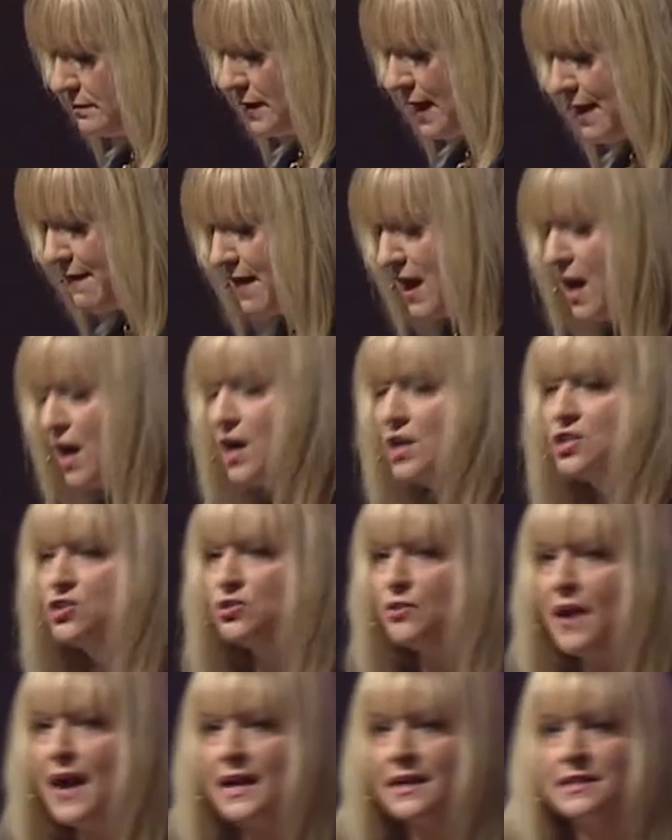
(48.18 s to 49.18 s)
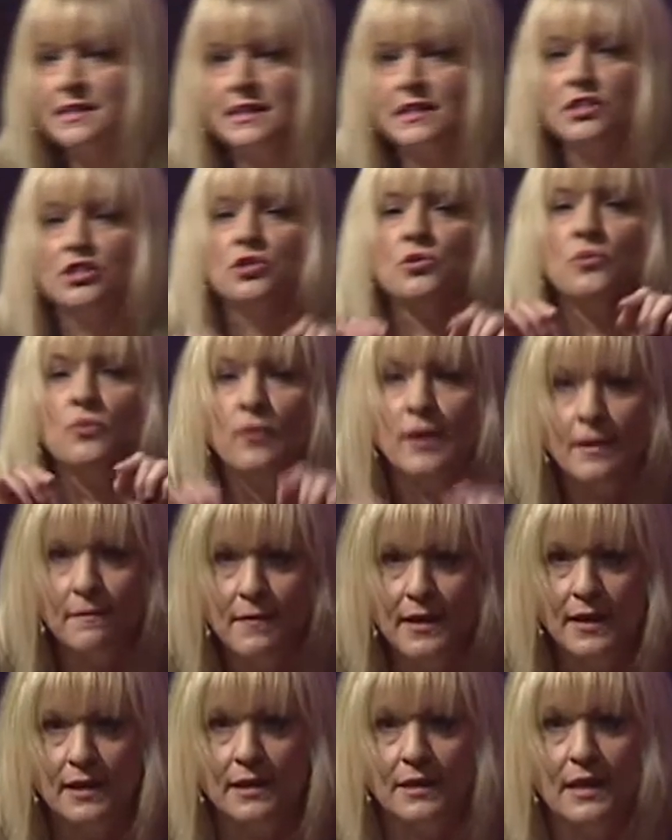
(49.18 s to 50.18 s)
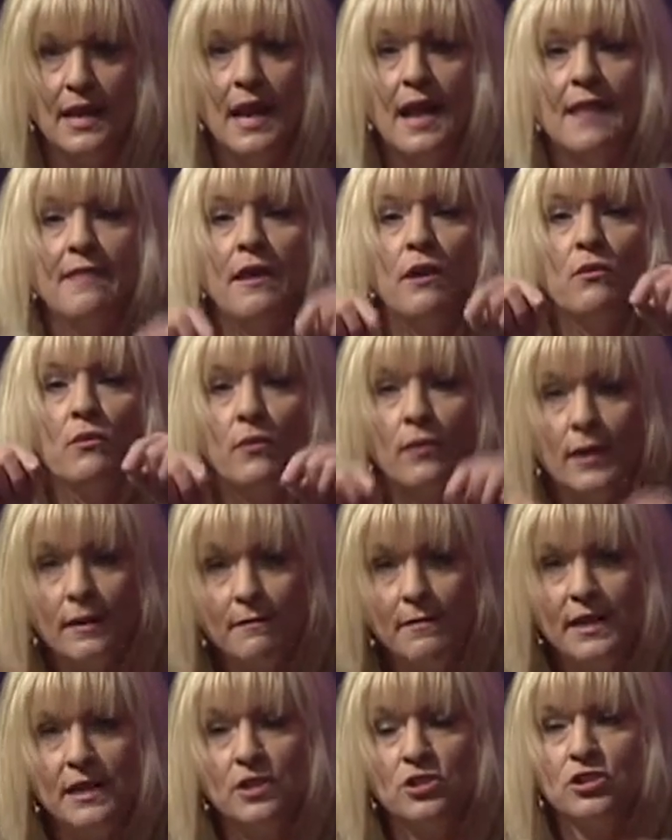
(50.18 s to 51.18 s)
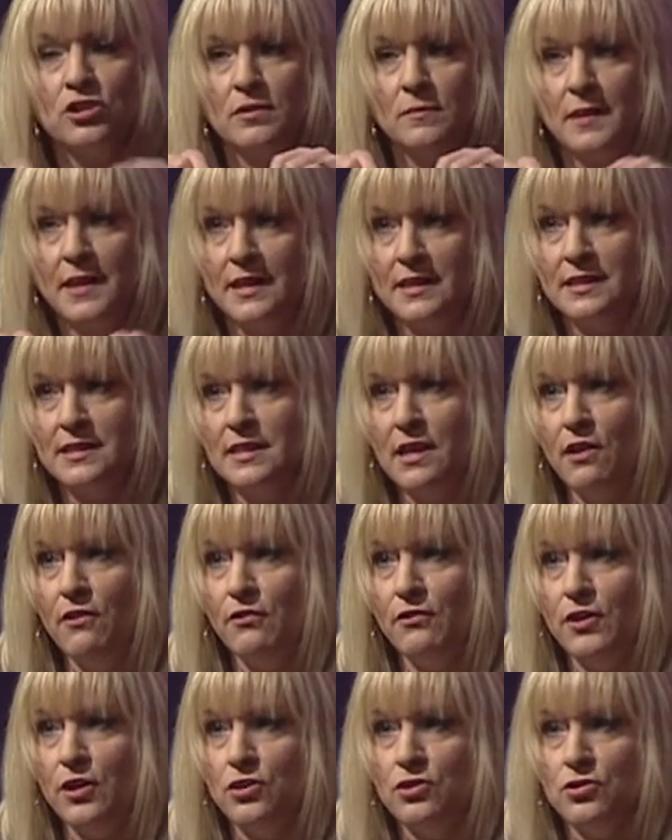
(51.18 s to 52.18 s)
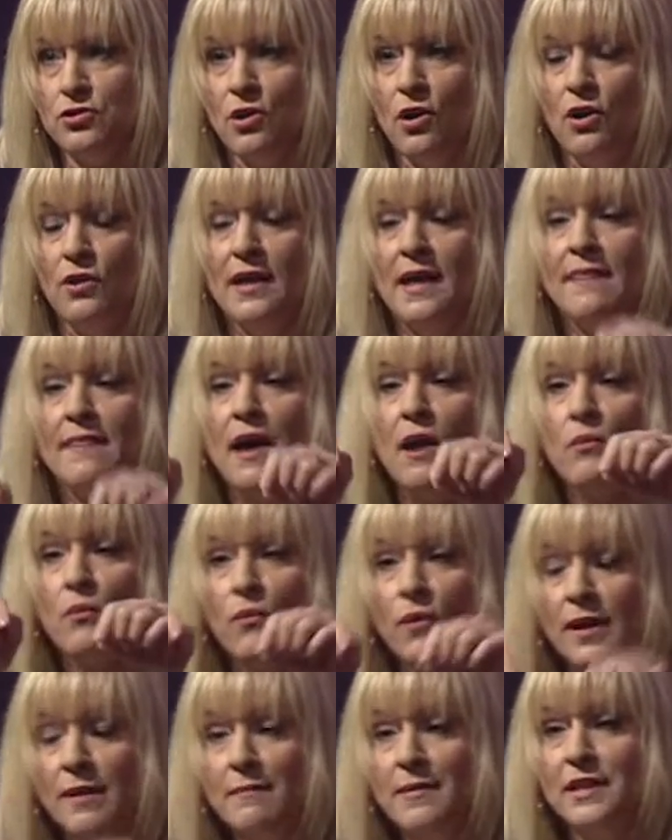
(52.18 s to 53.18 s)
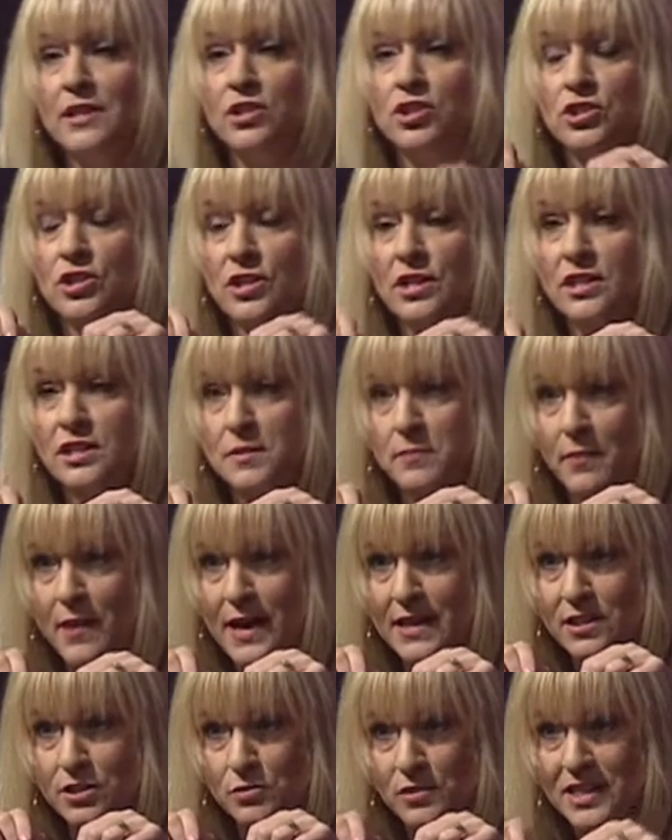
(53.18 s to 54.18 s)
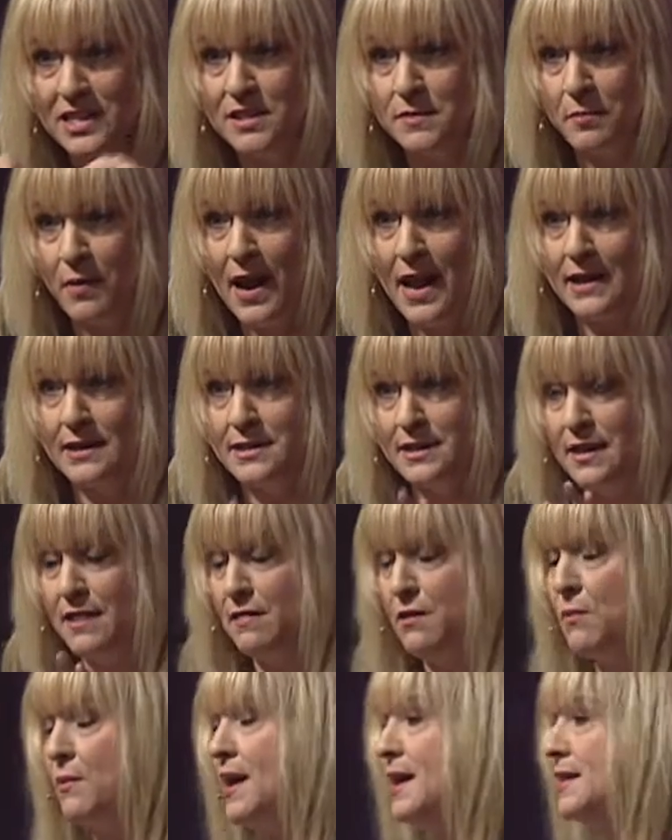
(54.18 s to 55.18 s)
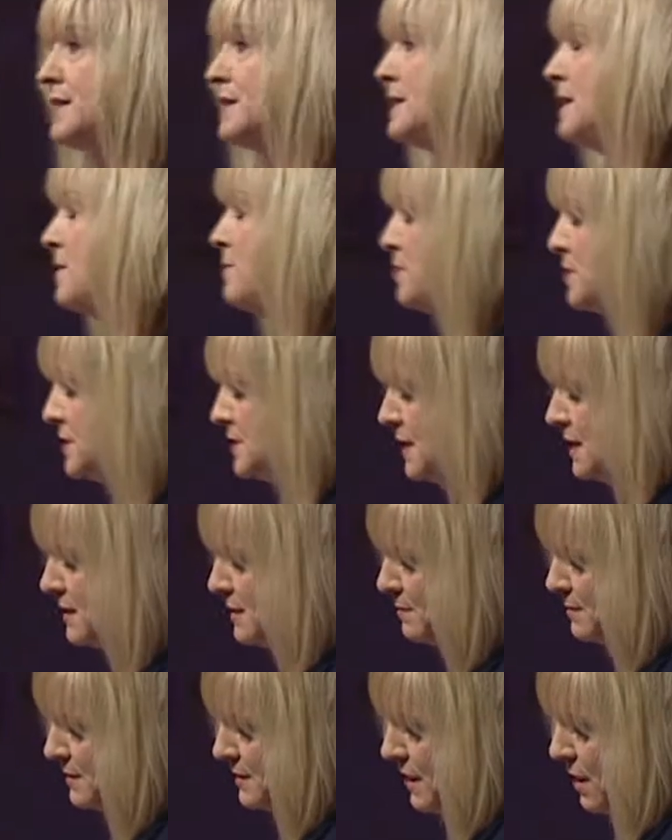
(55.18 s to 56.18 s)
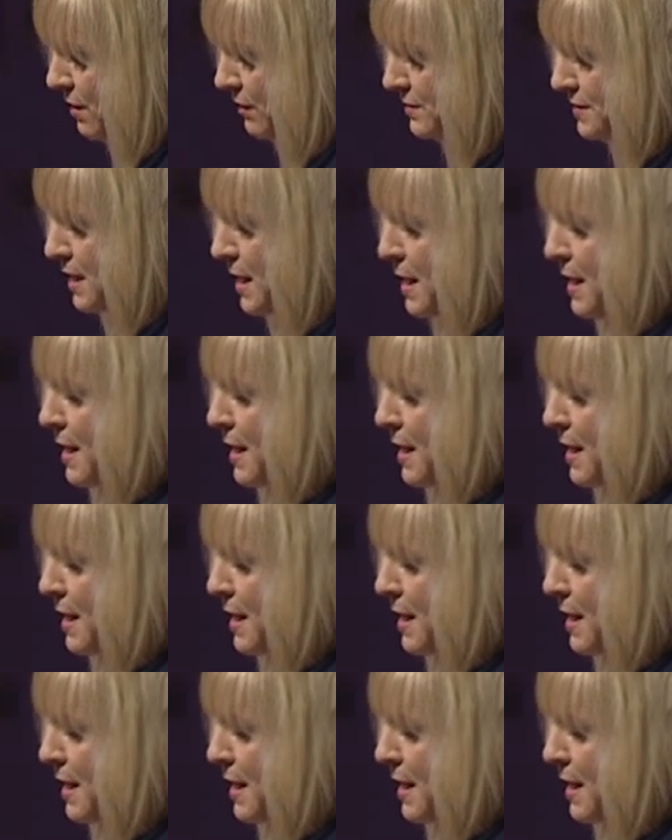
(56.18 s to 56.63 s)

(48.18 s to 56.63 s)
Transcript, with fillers: And they are directed to women that women should be in self control and that women should express respect in the way that they present themselves.